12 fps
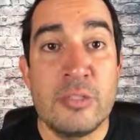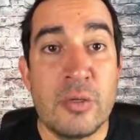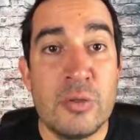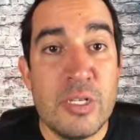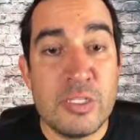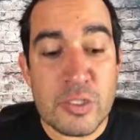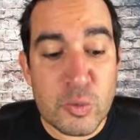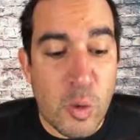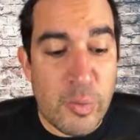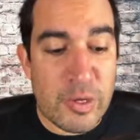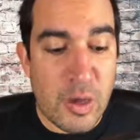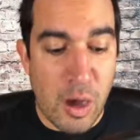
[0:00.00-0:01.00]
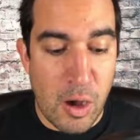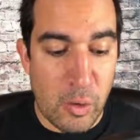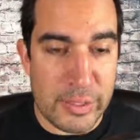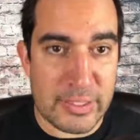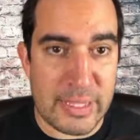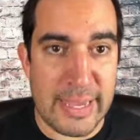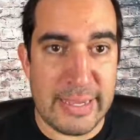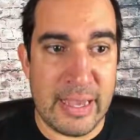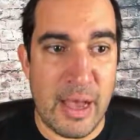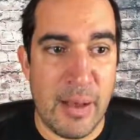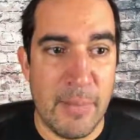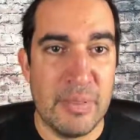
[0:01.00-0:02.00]
So this is what we call is
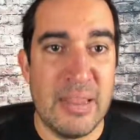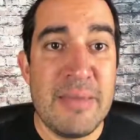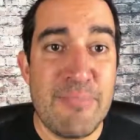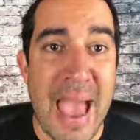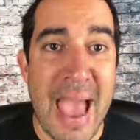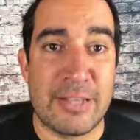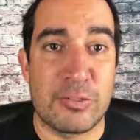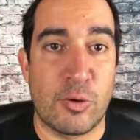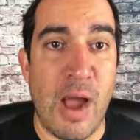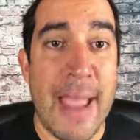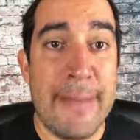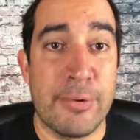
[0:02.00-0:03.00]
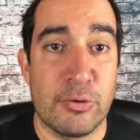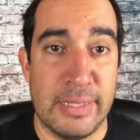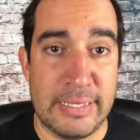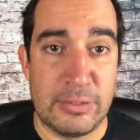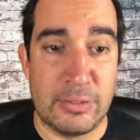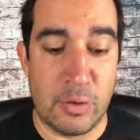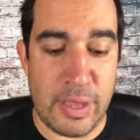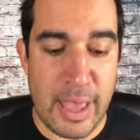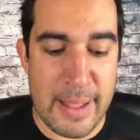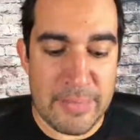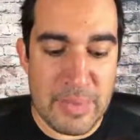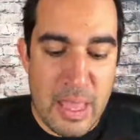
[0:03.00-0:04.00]
like link backs or hyperlinks,
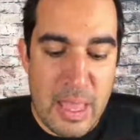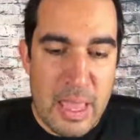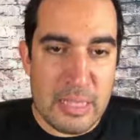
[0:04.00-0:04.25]
okay?